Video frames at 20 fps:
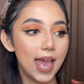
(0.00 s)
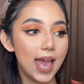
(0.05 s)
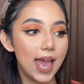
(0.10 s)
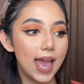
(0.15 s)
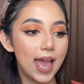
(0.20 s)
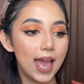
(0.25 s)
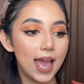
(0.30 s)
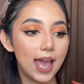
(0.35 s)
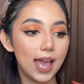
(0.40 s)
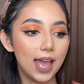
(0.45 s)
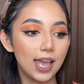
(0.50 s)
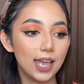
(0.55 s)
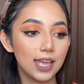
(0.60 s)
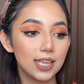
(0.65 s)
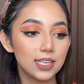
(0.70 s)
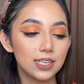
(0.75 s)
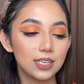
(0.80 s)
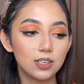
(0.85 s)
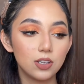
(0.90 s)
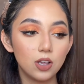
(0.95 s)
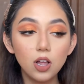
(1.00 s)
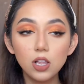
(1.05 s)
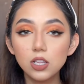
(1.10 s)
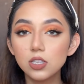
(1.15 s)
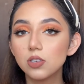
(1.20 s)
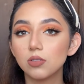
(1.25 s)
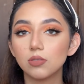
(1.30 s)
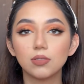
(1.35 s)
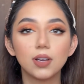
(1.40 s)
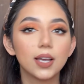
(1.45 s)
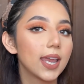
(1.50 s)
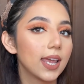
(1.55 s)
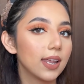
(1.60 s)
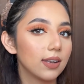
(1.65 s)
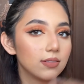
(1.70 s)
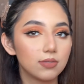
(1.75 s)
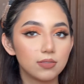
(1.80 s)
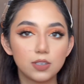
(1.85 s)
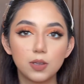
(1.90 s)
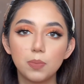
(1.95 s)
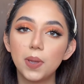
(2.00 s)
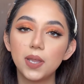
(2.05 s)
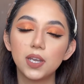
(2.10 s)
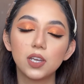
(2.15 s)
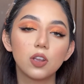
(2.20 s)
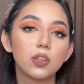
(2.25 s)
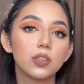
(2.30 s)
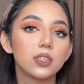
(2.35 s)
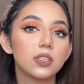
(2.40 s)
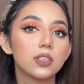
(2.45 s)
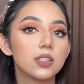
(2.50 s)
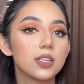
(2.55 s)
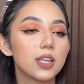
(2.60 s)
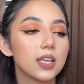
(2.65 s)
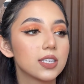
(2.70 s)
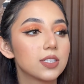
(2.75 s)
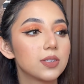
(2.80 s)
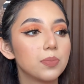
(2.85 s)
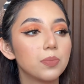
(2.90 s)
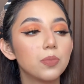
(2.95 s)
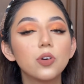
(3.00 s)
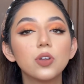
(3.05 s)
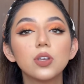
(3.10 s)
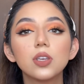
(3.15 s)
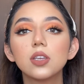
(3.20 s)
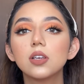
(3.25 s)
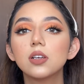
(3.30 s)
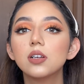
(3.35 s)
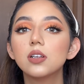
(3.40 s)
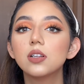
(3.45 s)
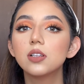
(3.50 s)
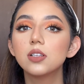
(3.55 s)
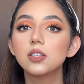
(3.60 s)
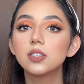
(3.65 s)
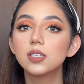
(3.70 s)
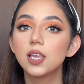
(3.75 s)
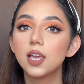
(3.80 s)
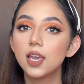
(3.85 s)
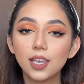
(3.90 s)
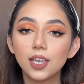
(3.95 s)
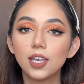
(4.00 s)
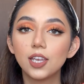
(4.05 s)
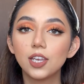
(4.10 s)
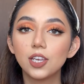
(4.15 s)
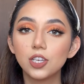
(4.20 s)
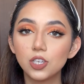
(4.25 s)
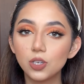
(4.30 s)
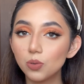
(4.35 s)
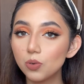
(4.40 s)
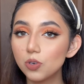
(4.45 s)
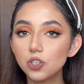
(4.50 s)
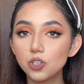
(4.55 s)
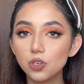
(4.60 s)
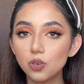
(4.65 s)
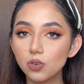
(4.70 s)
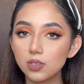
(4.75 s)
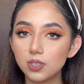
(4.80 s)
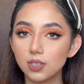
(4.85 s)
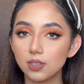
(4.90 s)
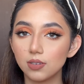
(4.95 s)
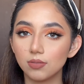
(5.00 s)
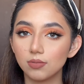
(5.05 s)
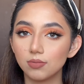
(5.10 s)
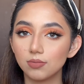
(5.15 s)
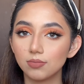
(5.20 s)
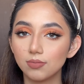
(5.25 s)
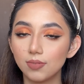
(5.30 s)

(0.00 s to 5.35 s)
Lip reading: And also, again, depending on the testimonials, you were chosen.